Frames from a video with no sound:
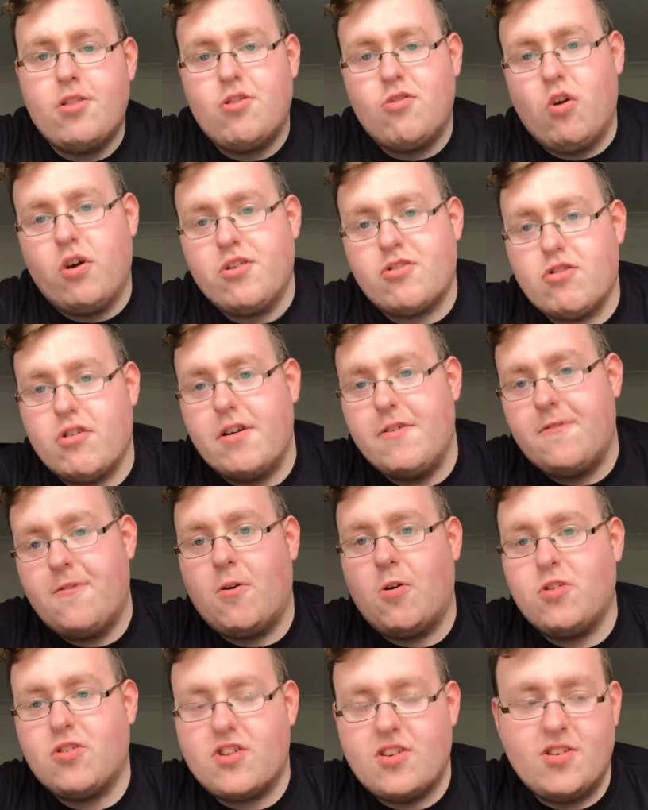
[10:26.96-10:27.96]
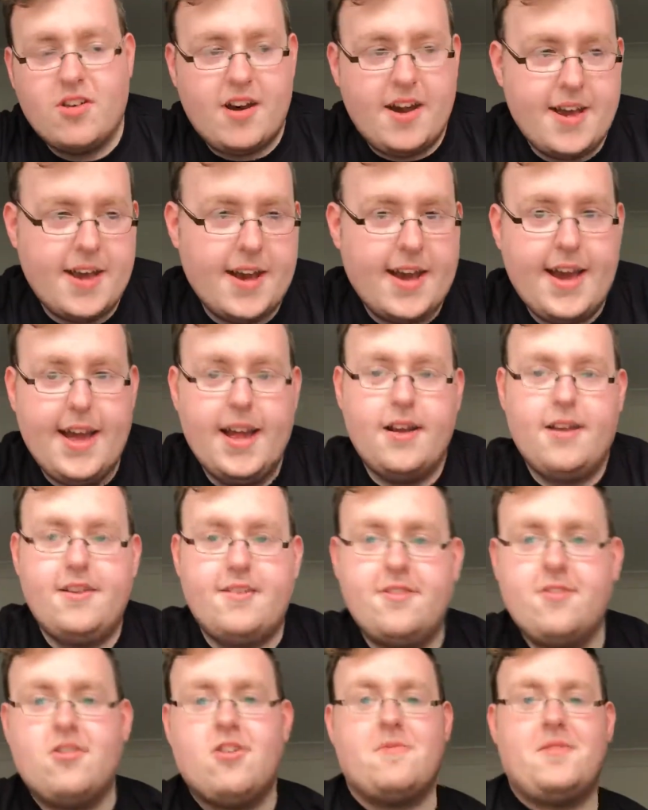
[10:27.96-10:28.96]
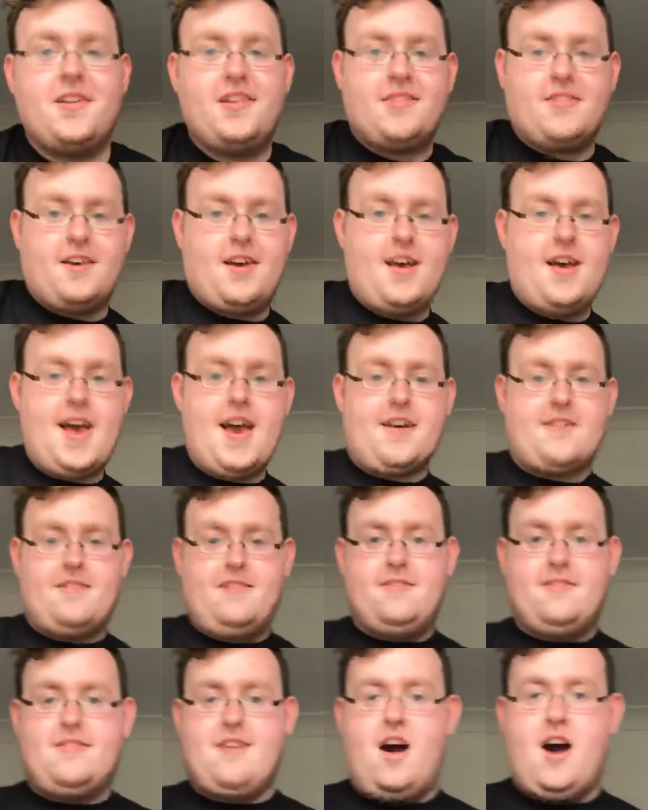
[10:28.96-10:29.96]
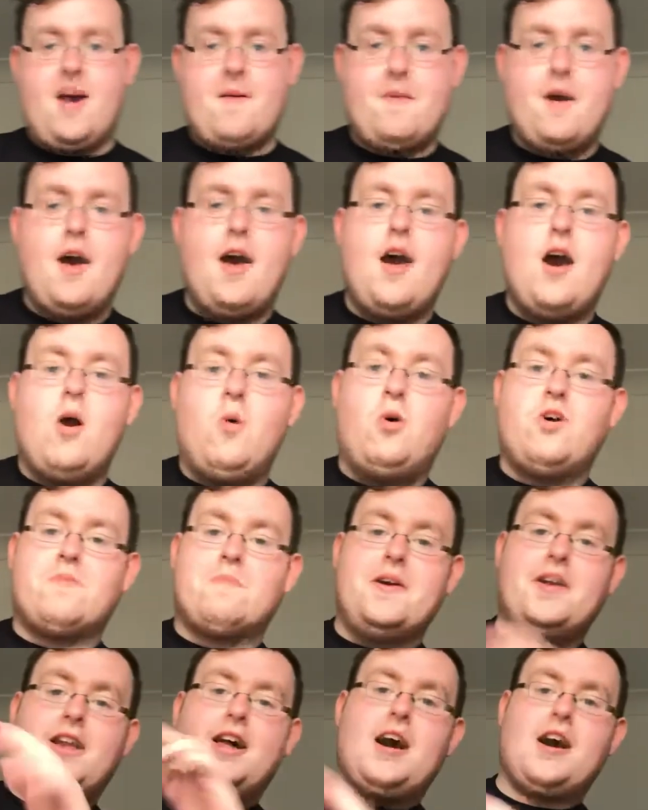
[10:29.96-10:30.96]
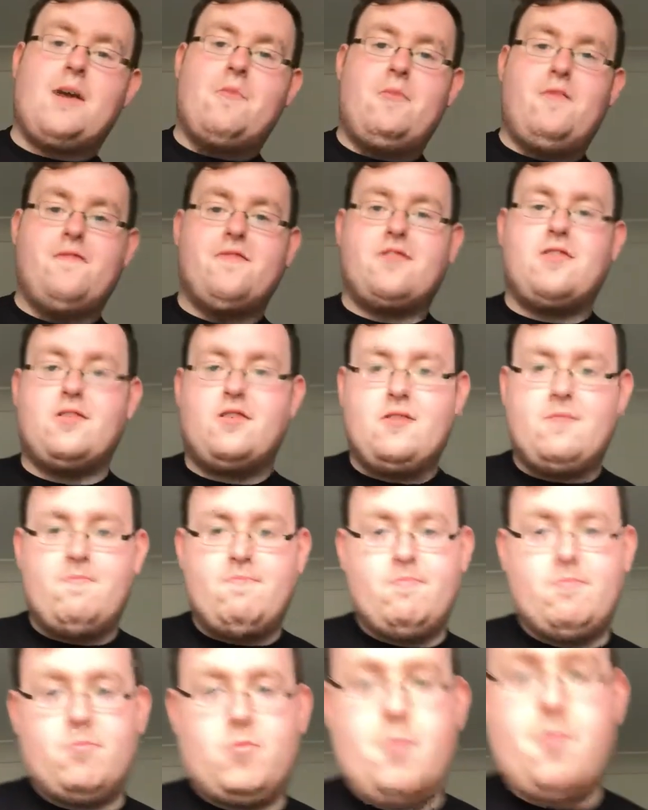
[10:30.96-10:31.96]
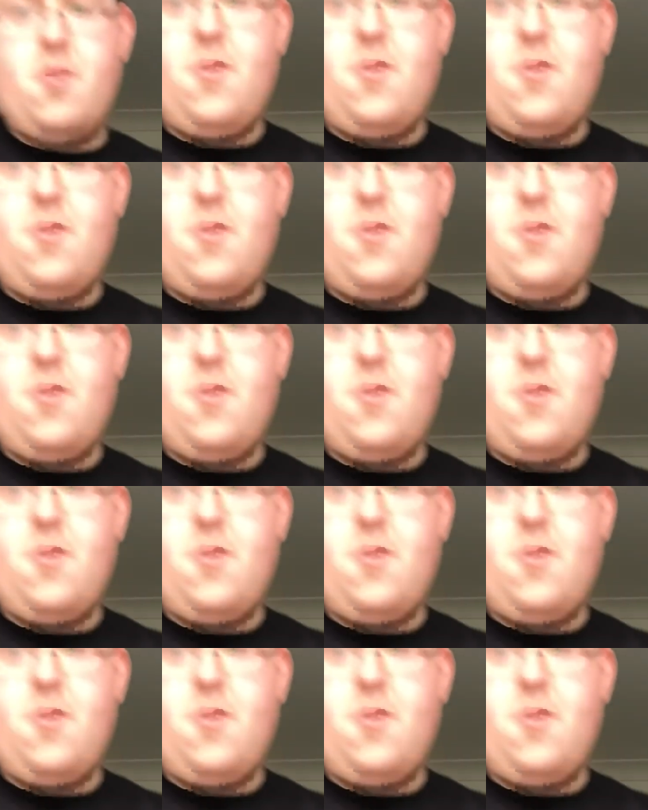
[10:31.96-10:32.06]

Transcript: Toy Story 4 tonight. And this could be an excellent time. Wish me luck on the